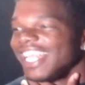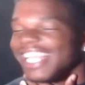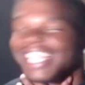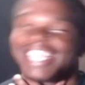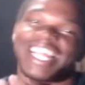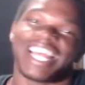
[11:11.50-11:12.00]

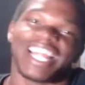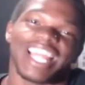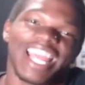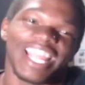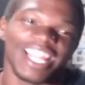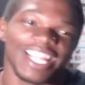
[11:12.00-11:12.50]
that,
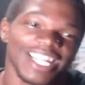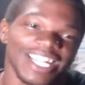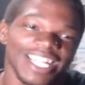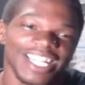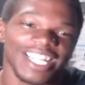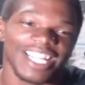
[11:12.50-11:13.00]
hey,
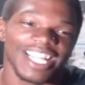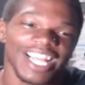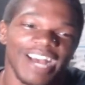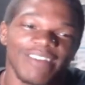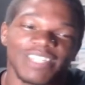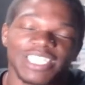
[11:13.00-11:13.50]

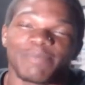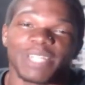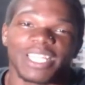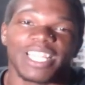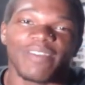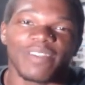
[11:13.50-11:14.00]
I've just been
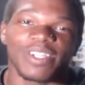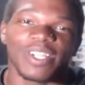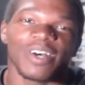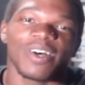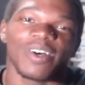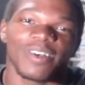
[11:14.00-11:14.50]
giving
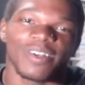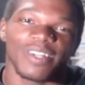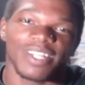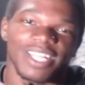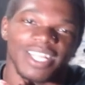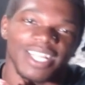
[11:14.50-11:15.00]
y'all
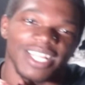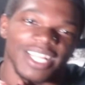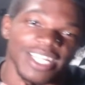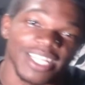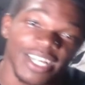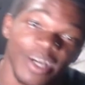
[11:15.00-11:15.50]

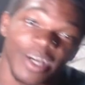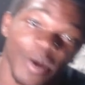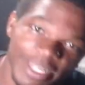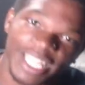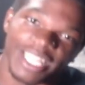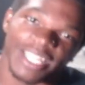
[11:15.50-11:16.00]
the
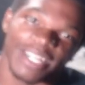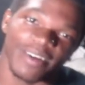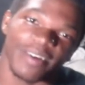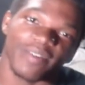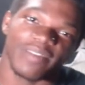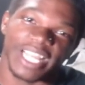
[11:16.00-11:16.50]
update
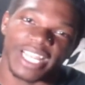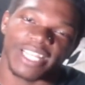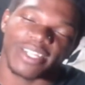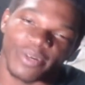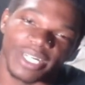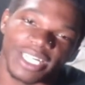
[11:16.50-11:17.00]
of day
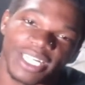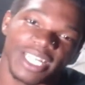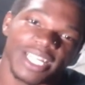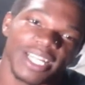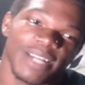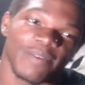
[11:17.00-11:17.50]
three
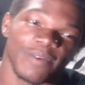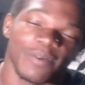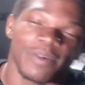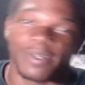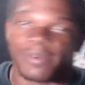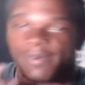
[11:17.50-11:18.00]
for
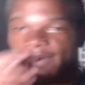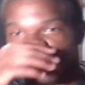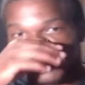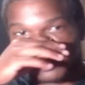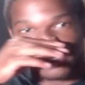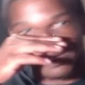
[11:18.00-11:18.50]
real, for
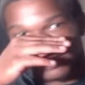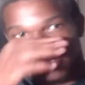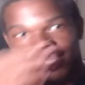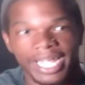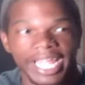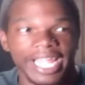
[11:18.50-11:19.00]
real,
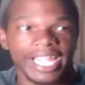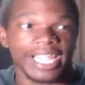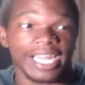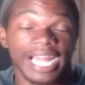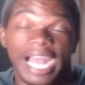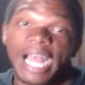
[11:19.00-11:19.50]

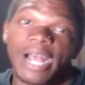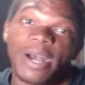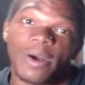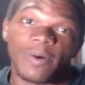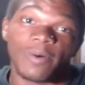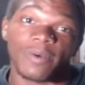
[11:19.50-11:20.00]
and
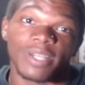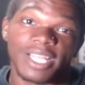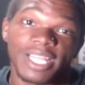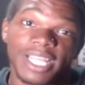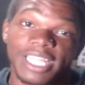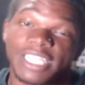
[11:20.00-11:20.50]
how
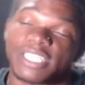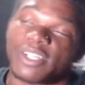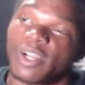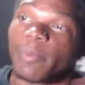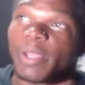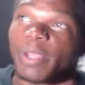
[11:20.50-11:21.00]
it's
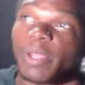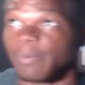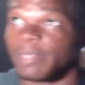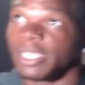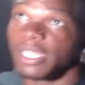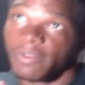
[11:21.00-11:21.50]
gonna be for
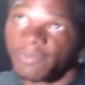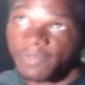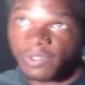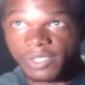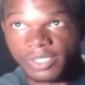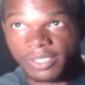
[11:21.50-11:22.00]
me in the
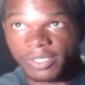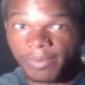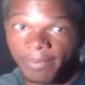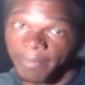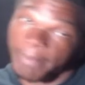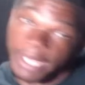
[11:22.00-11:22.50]
future.
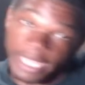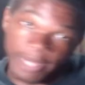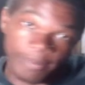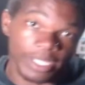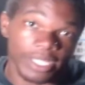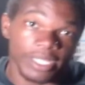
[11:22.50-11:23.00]
Maybe.